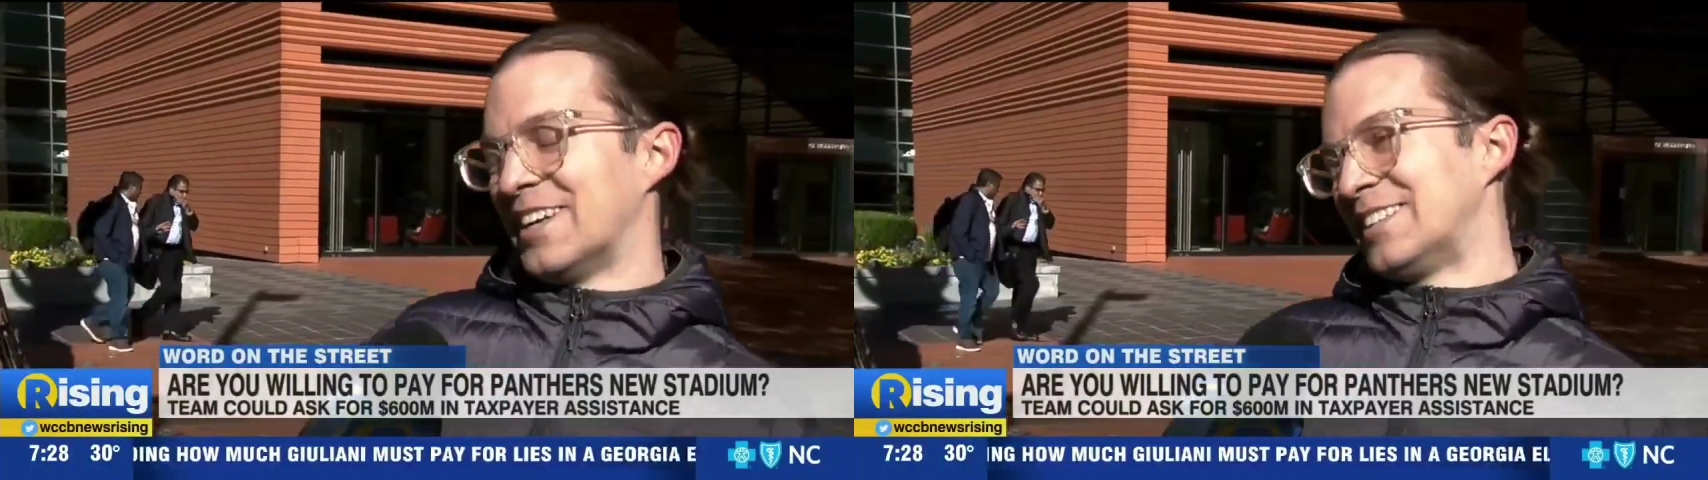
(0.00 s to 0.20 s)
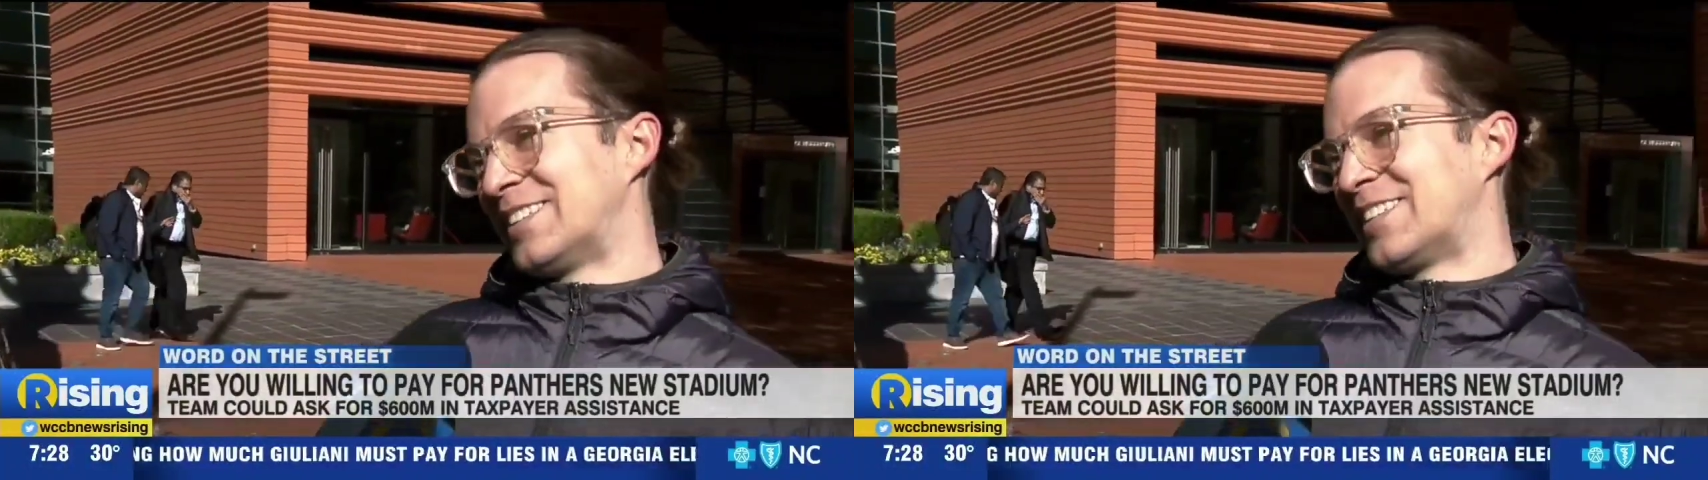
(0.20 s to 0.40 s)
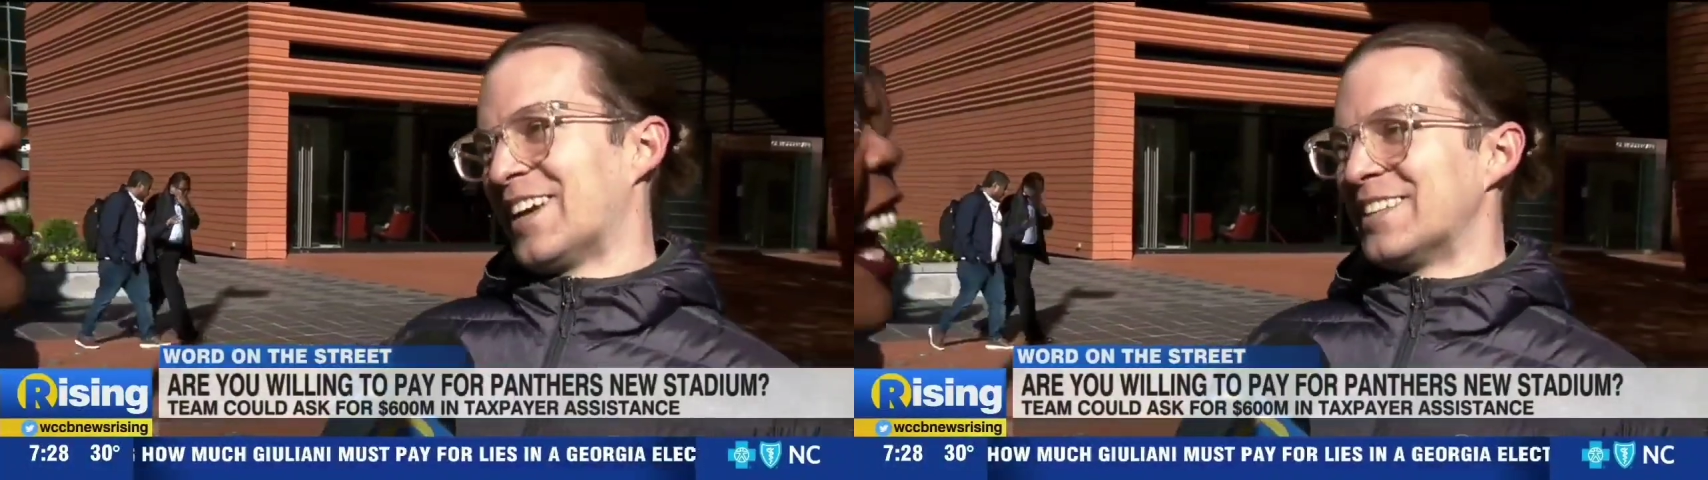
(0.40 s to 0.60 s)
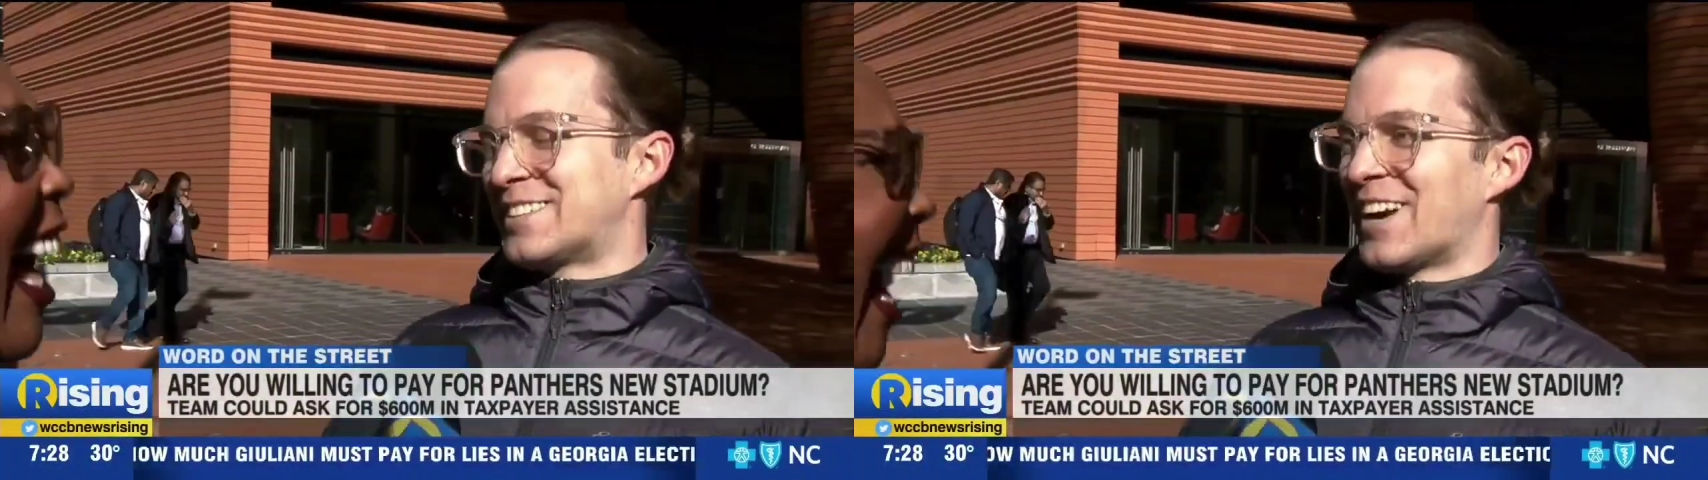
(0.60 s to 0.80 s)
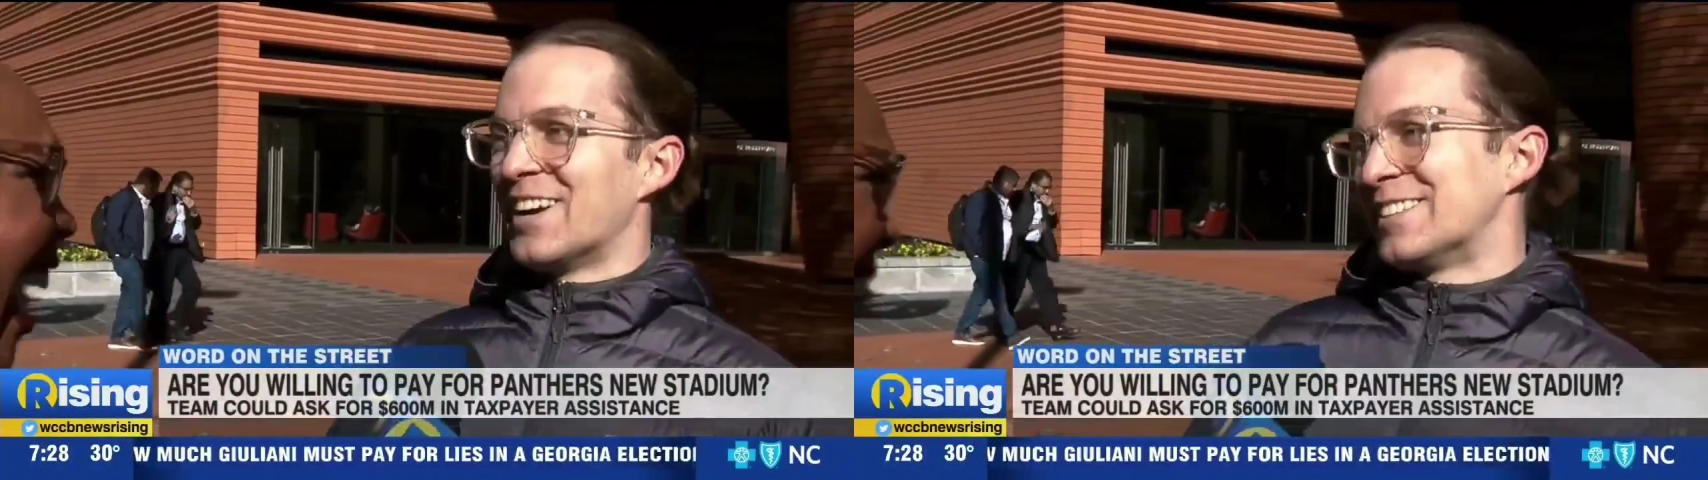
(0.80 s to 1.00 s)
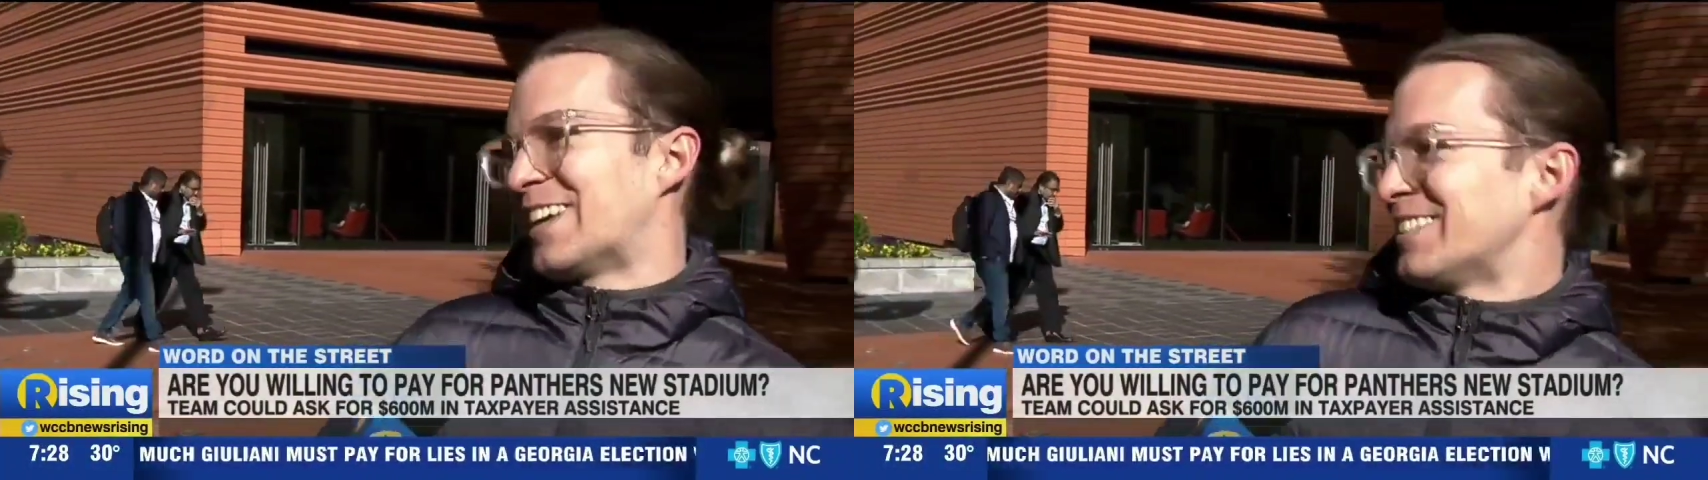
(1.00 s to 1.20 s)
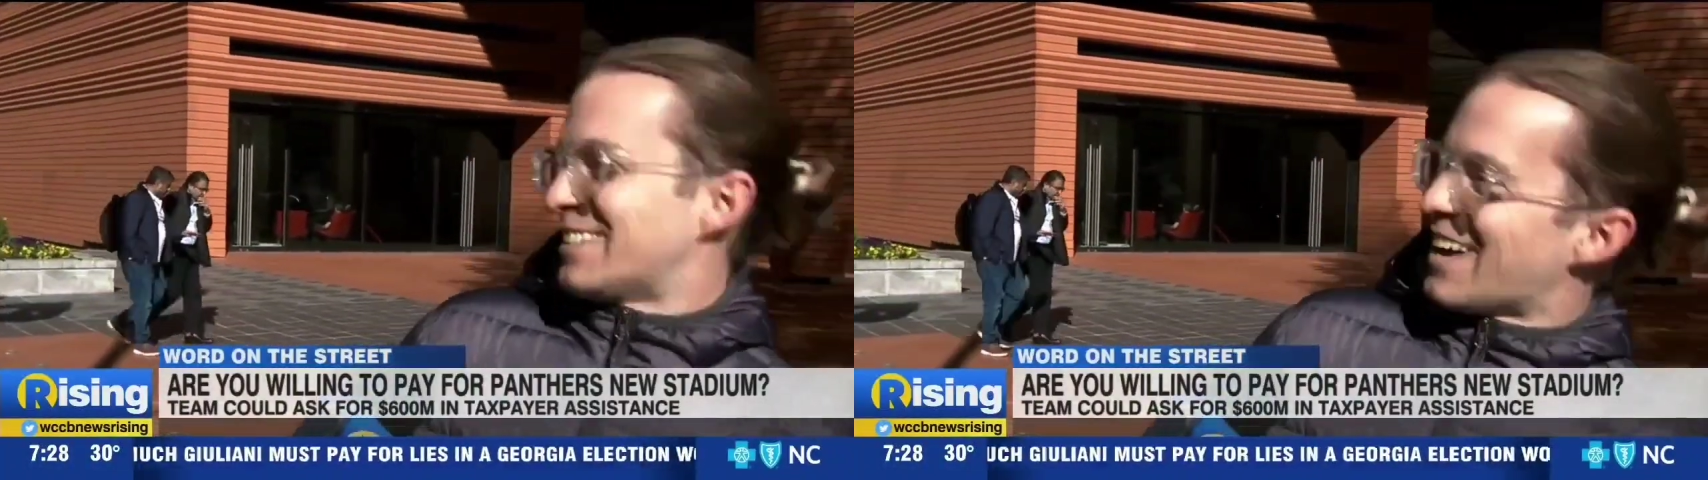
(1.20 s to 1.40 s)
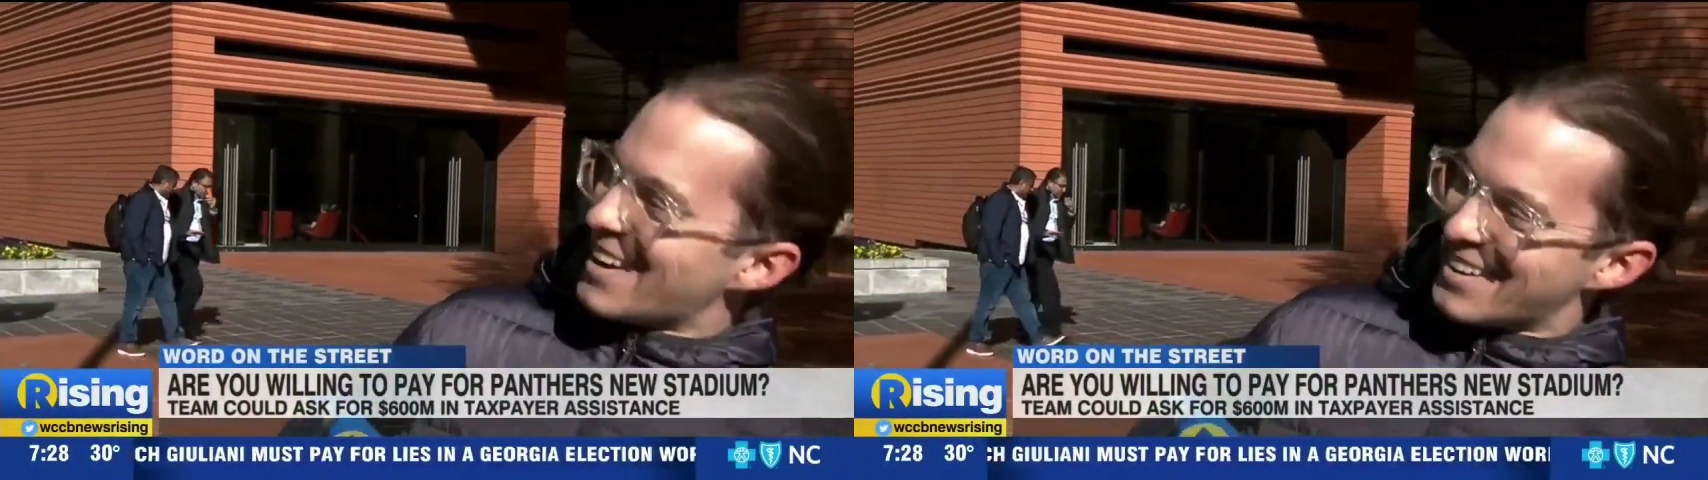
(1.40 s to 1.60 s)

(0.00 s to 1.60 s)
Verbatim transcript: it, it turns out to.